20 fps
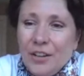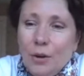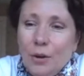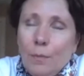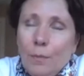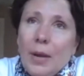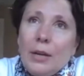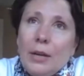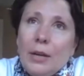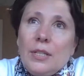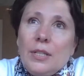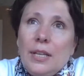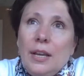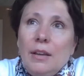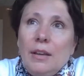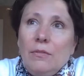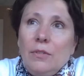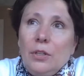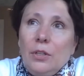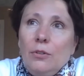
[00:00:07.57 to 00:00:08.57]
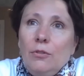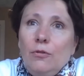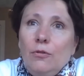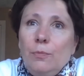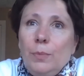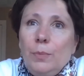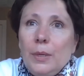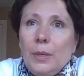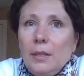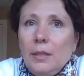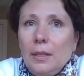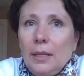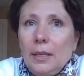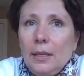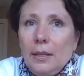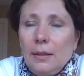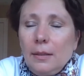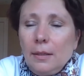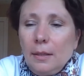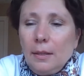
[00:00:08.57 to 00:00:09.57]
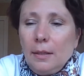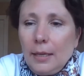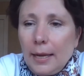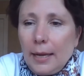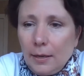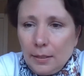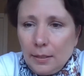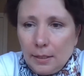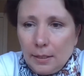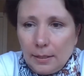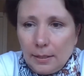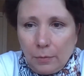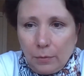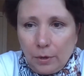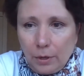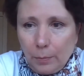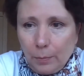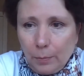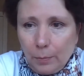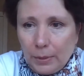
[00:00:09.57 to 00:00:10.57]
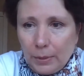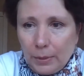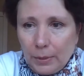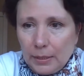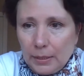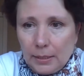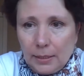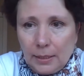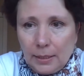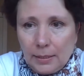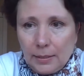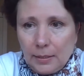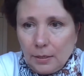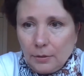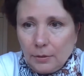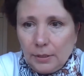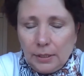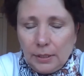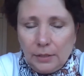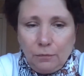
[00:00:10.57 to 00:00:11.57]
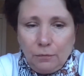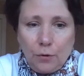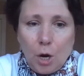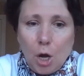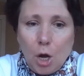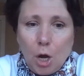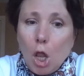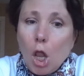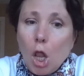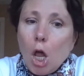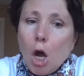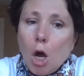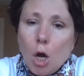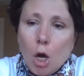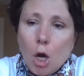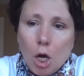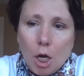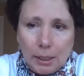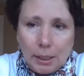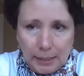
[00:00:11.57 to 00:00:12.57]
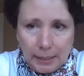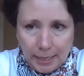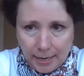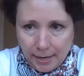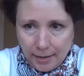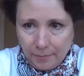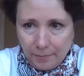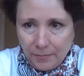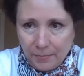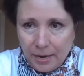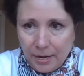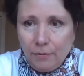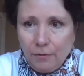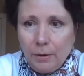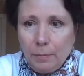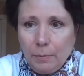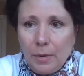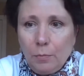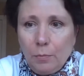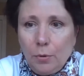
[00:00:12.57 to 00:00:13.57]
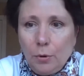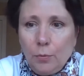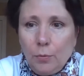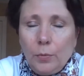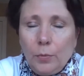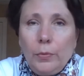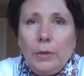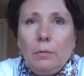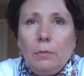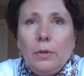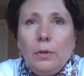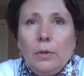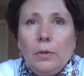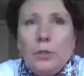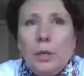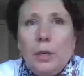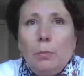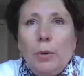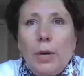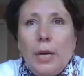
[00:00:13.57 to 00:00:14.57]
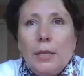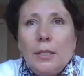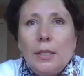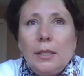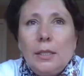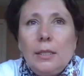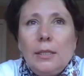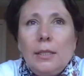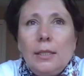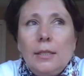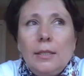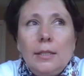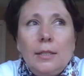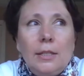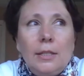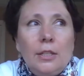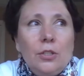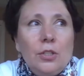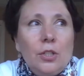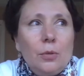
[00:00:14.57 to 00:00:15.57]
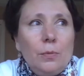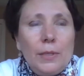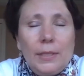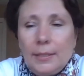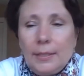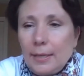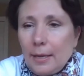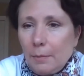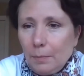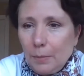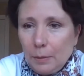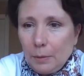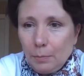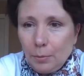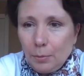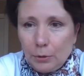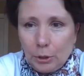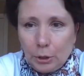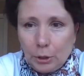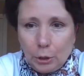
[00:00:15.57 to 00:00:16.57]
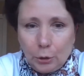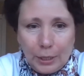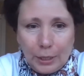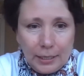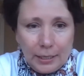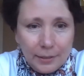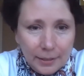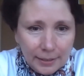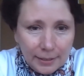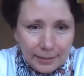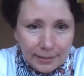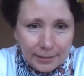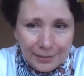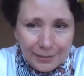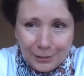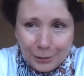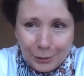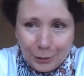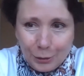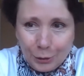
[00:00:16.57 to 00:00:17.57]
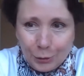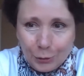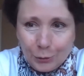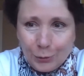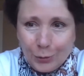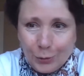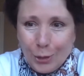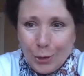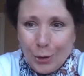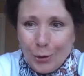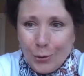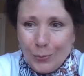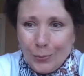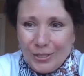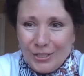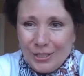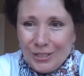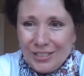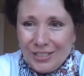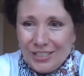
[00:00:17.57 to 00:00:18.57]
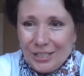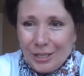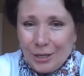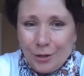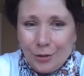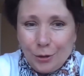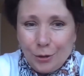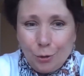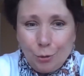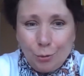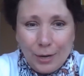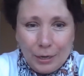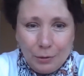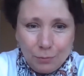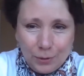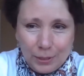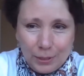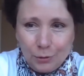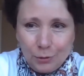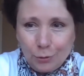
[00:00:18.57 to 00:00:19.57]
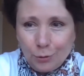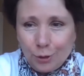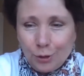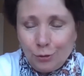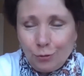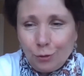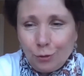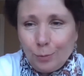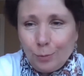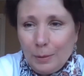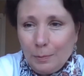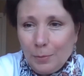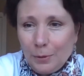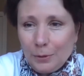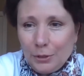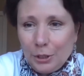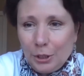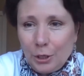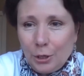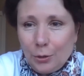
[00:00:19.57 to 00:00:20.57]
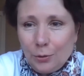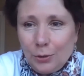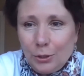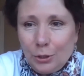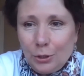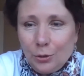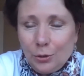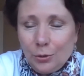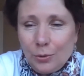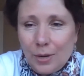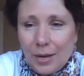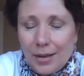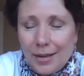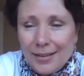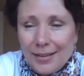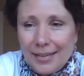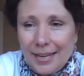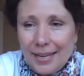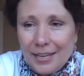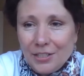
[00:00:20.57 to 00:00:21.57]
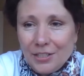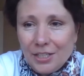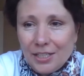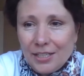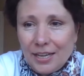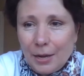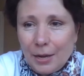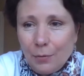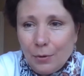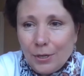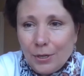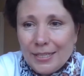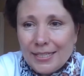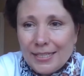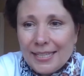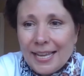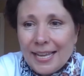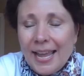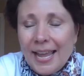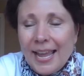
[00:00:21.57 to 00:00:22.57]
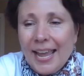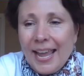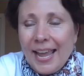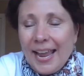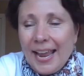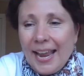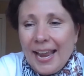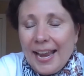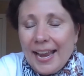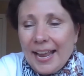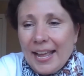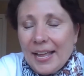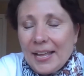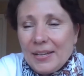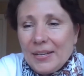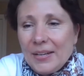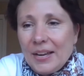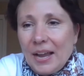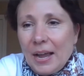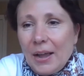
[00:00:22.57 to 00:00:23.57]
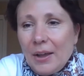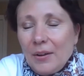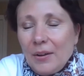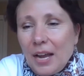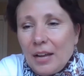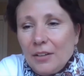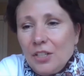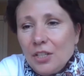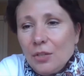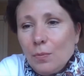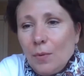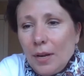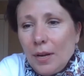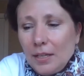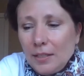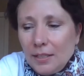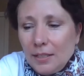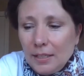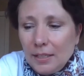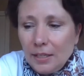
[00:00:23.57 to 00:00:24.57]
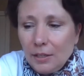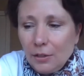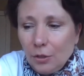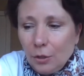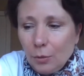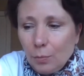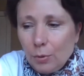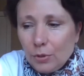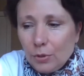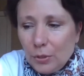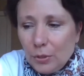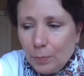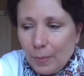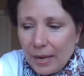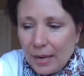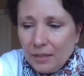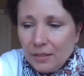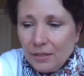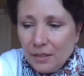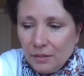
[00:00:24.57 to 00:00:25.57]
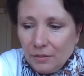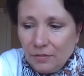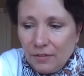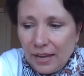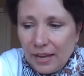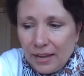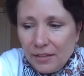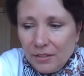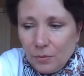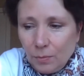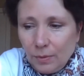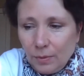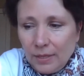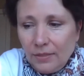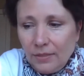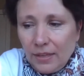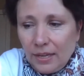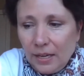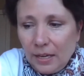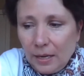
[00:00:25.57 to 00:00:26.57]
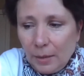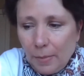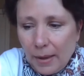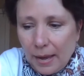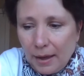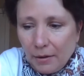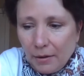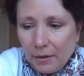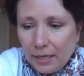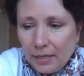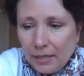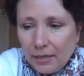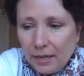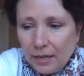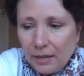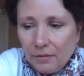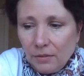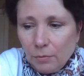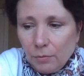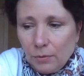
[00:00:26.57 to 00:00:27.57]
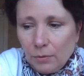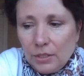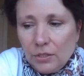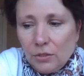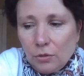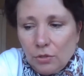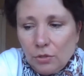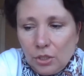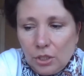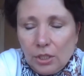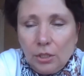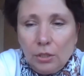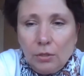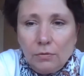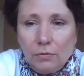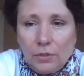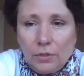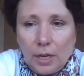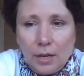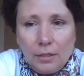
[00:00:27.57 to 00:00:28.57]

MicroSave, you've been in the agent network business consulting for a long time. I remember when we were doing a project in Indonesia, we sent people to your Helix Institute, which is another great resource for people to go to on agent networks. And I just wanted to get your perspective as we think about it and the research that you've done.